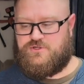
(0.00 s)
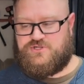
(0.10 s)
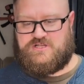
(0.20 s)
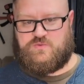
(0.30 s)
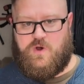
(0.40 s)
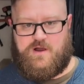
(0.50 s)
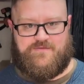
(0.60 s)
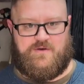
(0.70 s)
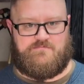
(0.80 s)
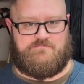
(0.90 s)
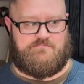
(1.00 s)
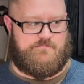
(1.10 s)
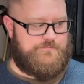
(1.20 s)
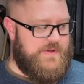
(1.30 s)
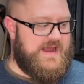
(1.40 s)
just one of them
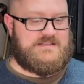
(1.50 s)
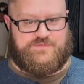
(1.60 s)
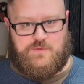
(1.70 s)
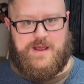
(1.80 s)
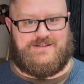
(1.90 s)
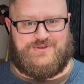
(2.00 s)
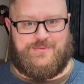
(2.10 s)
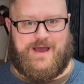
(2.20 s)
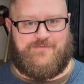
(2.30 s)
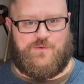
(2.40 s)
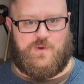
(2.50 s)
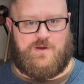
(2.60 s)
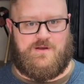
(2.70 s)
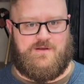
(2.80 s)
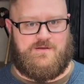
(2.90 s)
pays for my
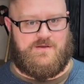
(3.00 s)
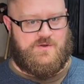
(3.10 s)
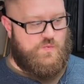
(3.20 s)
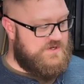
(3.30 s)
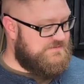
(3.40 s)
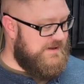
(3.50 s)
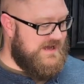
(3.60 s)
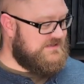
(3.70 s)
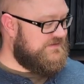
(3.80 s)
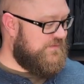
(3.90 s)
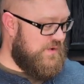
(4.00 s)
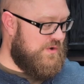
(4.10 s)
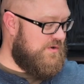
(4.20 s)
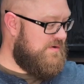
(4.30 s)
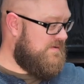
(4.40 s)
2x4, which pays
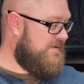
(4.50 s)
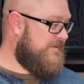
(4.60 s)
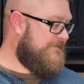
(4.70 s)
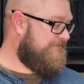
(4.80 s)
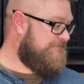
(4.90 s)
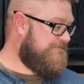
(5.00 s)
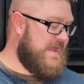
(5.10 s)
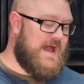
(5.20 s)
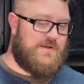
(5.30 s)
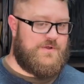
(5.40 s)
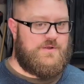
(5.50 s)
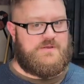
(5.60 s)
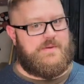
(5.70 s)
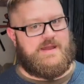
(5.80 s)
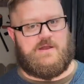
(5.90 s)
for, I don't know,
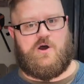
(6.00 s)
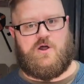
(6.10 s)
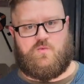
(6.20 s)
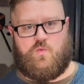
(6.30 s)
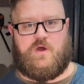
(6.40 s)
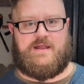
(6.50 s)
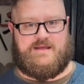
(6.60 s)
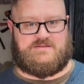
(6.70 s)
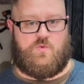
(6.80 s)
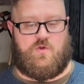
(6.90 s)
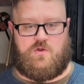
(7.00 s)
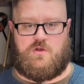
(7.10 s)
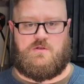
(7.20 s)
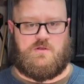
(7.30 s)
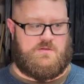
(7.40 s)
depending on what is
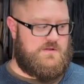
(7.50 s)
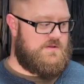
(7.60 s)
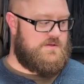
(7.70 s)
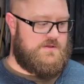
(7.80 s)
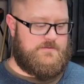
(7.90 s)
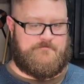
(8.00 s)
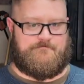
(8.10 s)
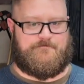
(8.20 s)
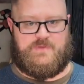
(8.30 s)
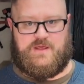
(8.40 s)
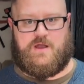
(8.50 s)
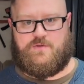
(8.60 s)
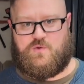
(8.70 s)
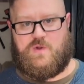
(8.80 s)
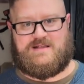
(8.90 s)
ordered,
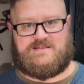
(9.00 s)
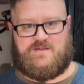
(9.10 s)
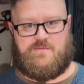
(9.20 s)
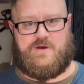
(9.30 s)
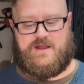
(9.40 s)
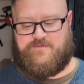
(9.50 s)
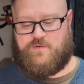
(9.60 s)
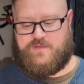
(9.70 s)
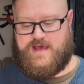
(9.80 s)
the rest of the money for